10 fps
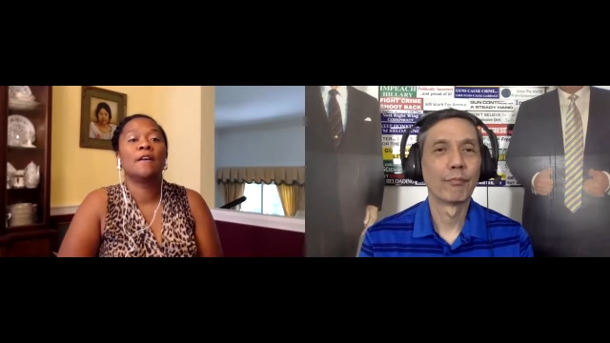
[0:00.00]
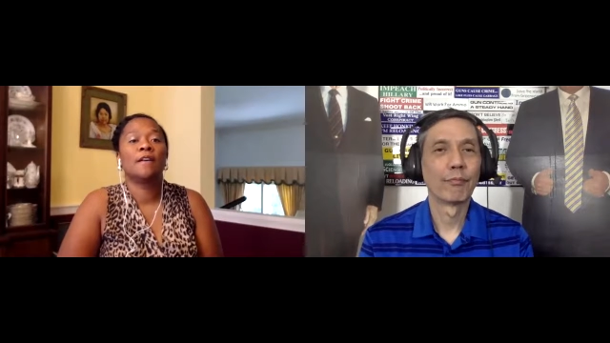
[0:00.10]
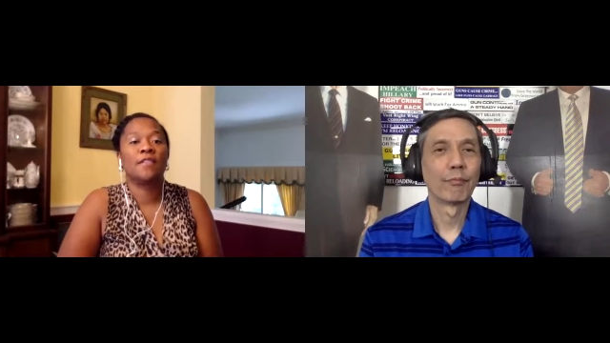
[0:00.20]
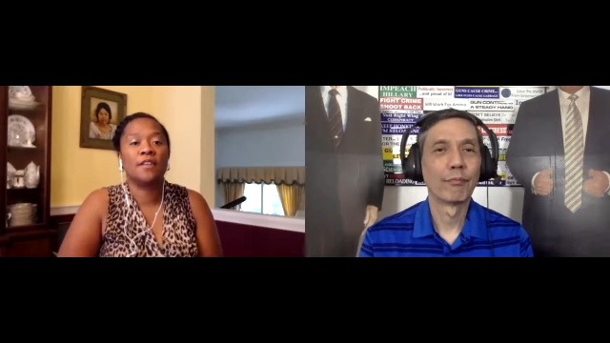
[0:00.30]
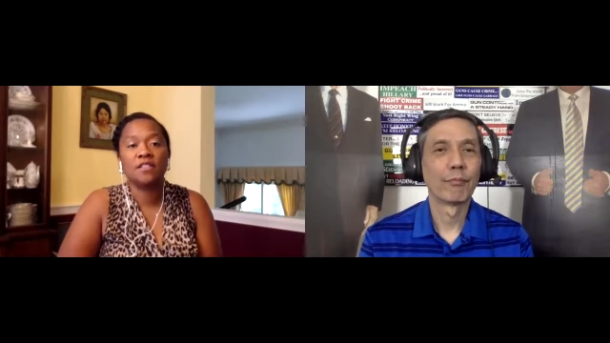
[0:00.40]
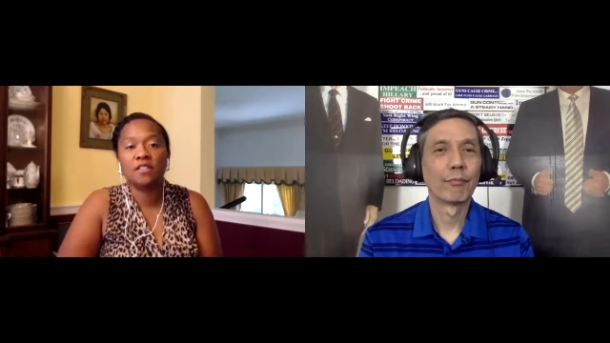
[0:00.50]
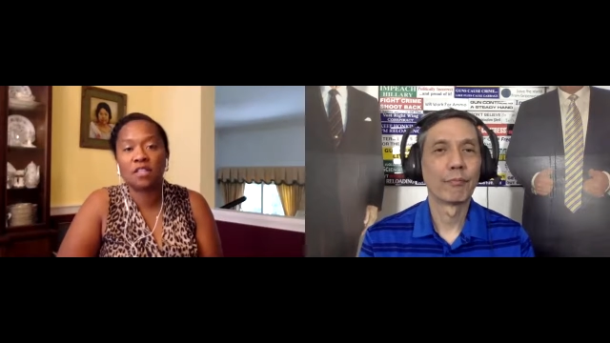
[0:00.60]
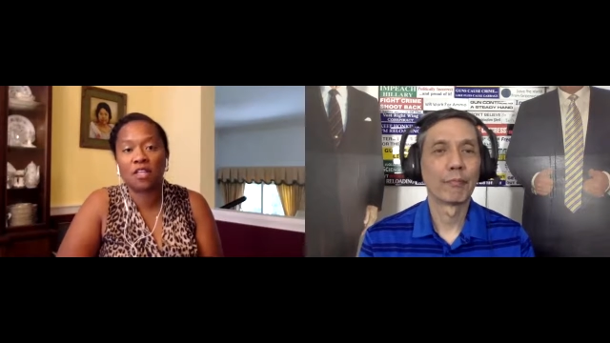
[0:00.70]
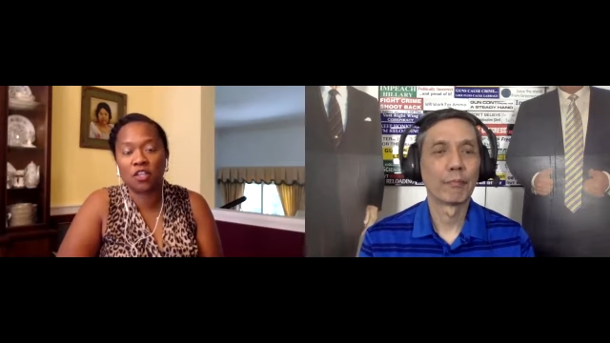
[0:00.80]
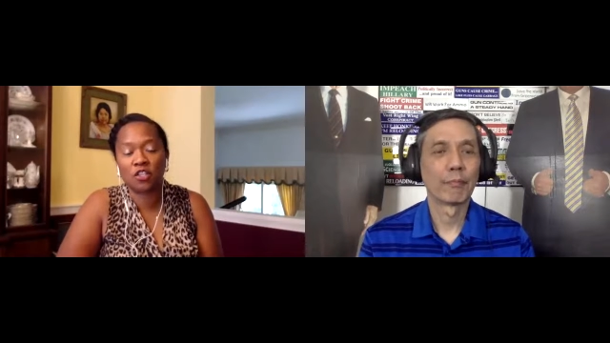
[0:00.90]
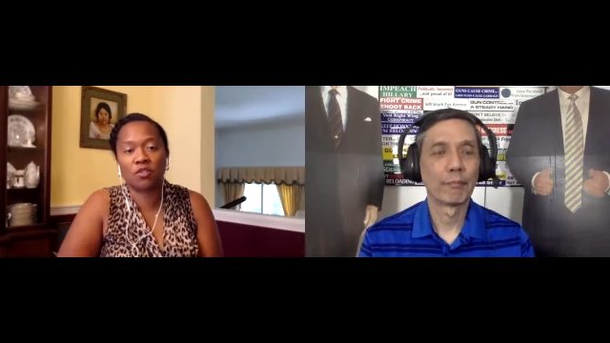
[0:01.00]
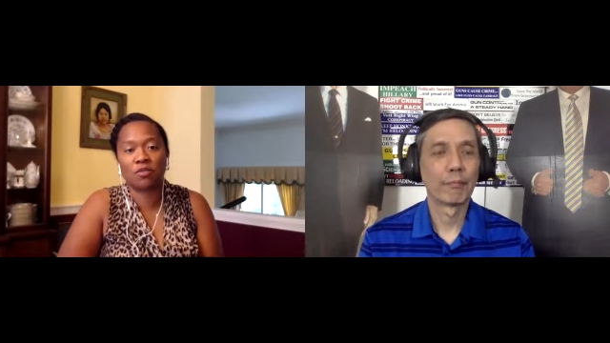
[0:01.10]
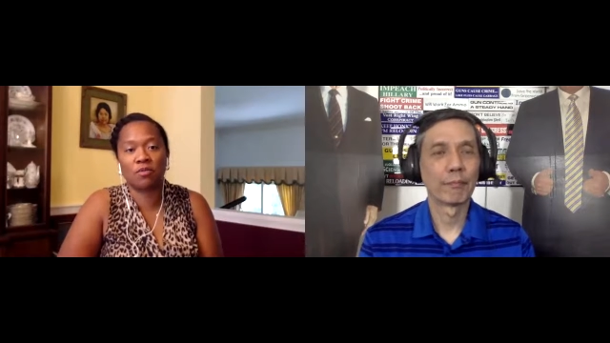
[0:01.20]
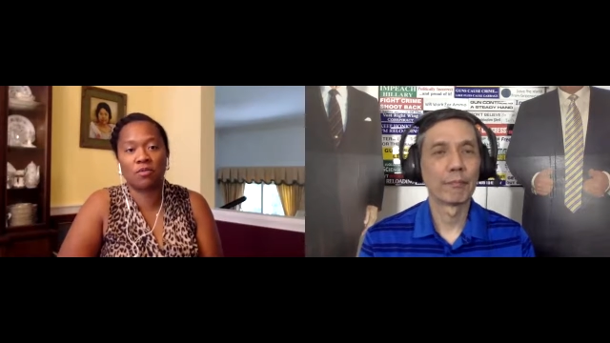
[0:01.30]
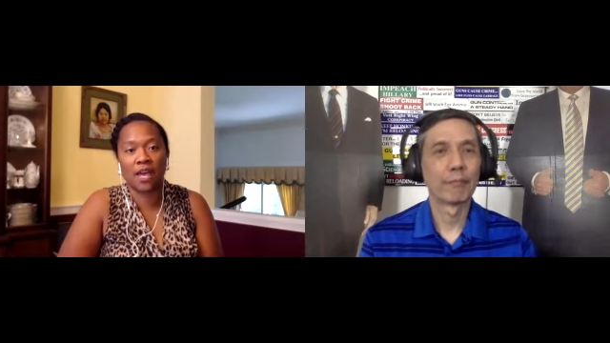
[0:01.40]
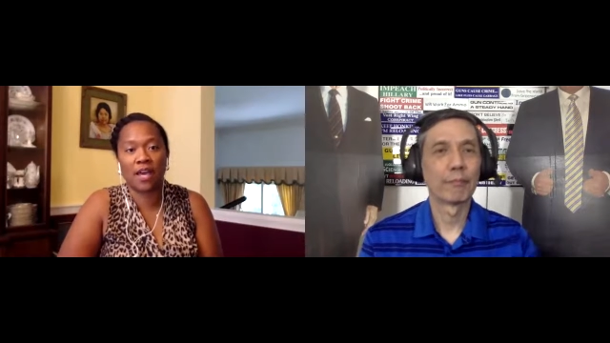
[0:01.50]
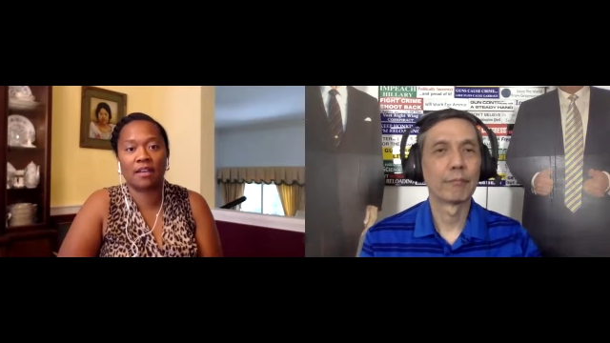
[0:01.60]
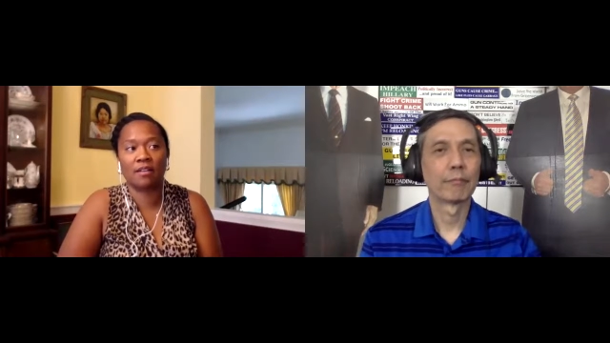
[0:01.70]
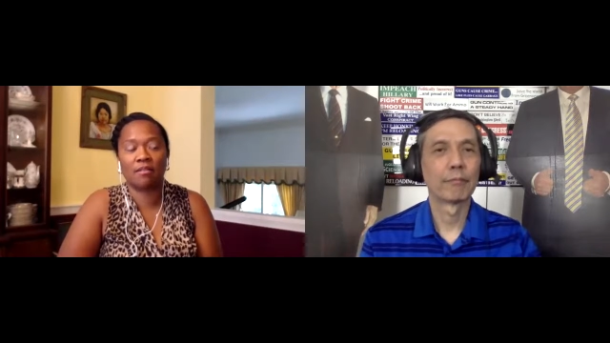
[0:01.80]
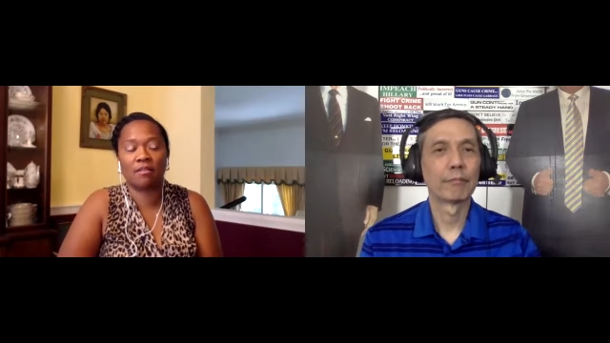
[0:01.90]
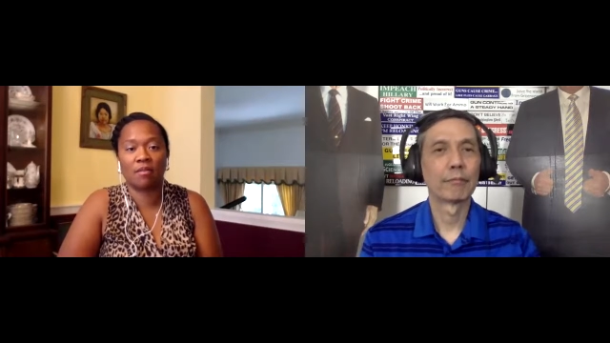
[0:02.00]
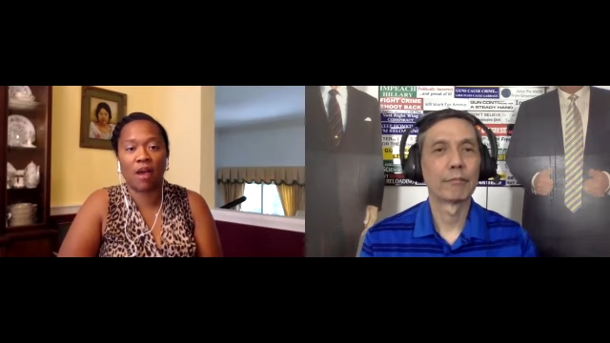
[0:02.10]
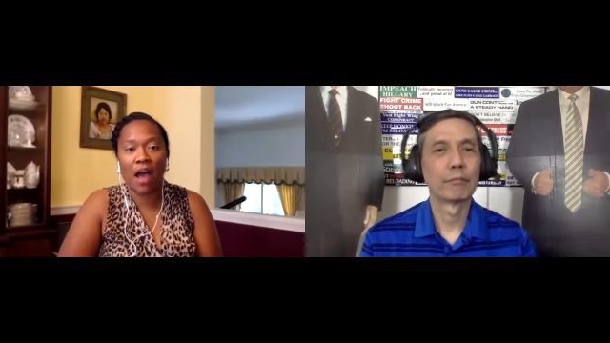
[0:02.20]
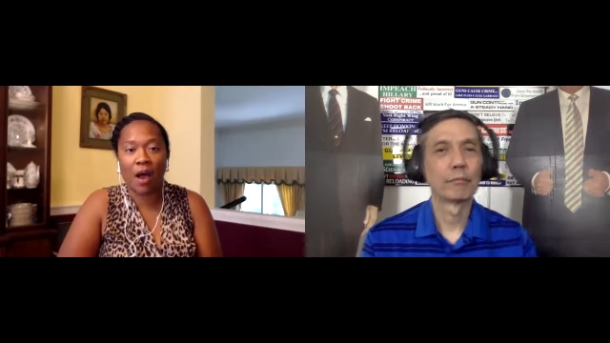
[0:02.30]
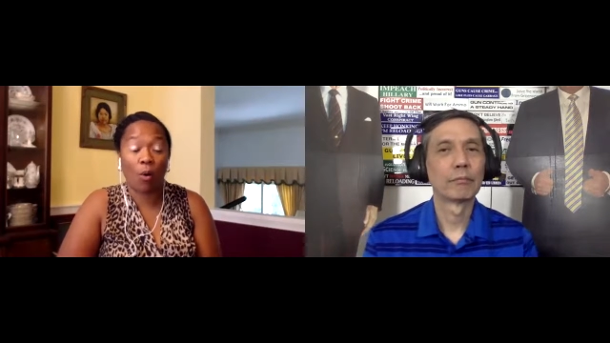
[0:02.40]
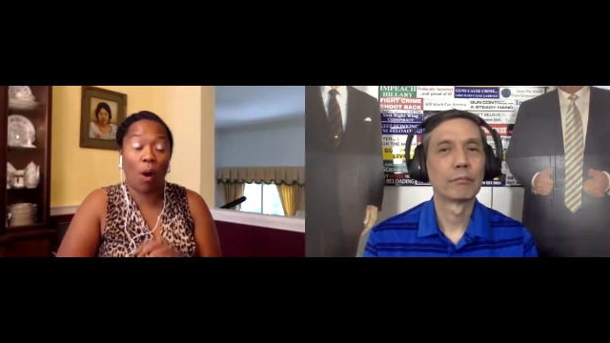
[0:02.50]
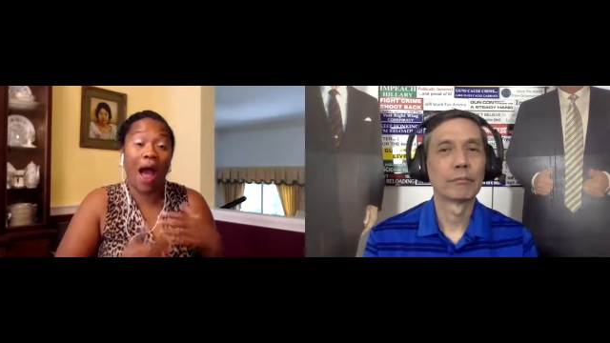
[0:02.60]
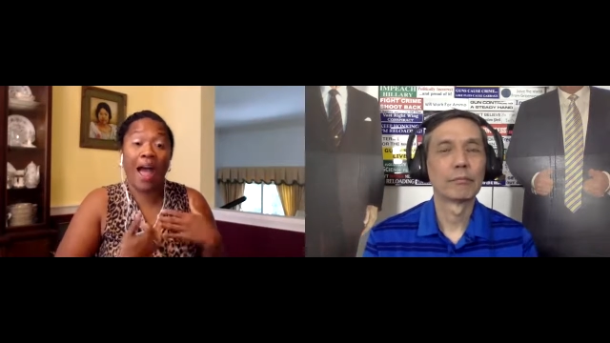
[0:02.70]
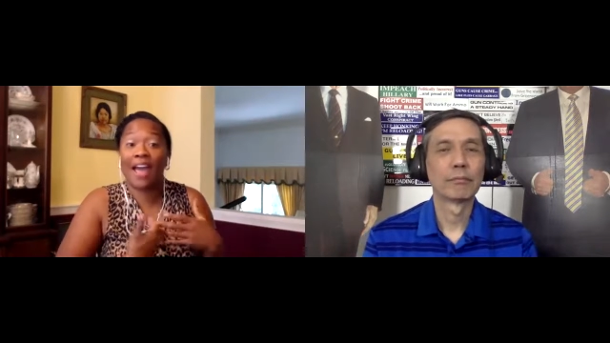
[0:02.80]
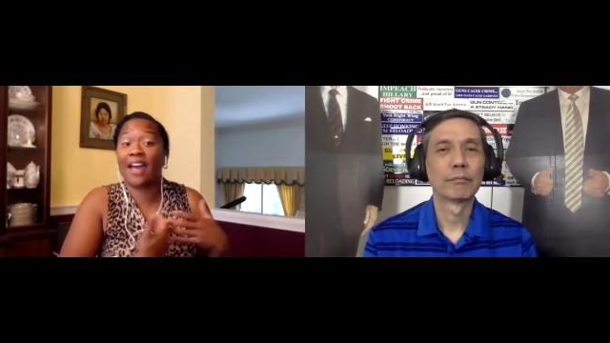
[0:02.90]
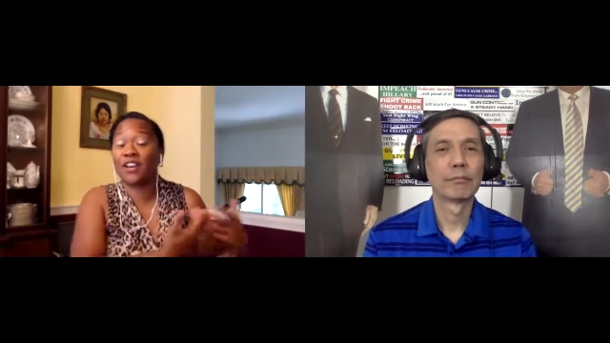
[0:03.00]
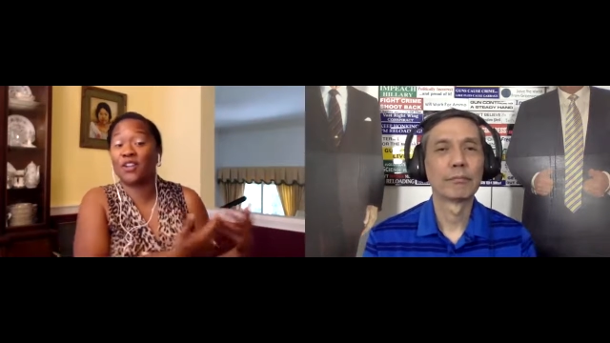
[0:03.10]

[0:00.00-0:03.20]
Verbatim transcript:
Speaker 1: this is the issue that I had an